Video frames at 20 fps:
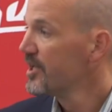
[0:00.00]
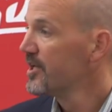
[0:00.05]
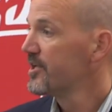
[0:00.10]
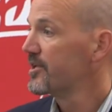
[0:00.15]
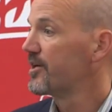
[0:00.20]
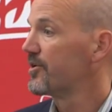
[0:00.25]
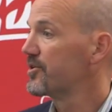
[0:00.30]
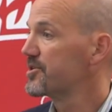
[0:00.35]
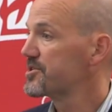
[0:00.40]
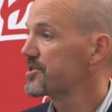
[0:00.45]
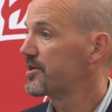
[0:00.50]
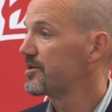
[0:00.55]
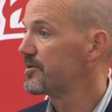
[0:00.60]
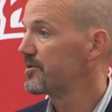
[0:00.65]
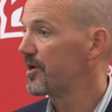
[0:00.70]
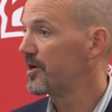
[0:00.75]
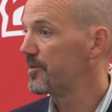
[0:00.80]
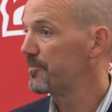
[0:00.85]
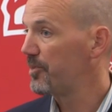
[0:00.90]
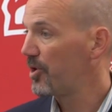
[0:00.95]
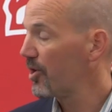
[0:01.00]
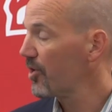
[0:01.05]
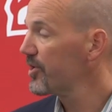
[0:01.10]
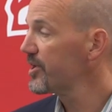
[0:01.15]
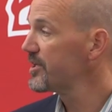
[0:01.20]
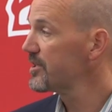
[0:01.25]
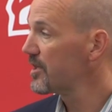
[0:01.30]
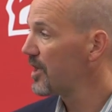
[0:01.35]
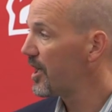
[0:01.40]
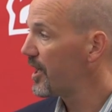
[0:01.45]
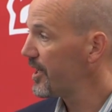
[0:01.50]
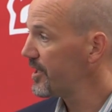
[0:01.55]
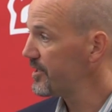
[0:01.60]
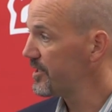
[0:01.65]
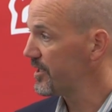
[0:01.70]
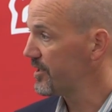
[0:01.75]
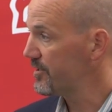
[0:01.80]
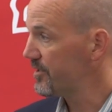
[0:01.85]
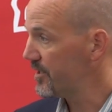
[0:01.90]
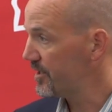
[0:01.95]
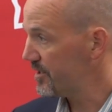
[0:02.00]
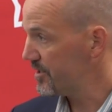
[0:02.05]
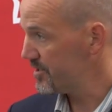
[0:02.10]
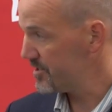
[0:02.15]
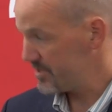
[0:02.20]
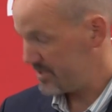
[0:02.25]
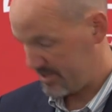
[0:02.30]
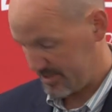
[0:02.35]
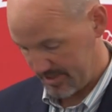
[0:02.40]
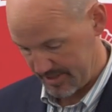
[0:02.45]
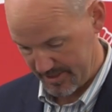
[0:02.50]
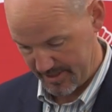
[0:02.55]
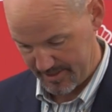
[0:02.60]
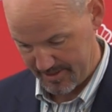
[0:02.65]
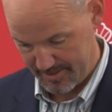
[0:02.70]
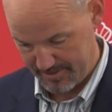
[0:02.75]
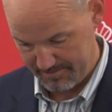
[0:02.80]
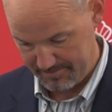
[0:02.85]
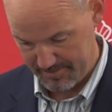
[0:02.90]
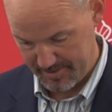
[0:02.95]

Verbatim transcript: There is a, a party line that, that is uh, uh,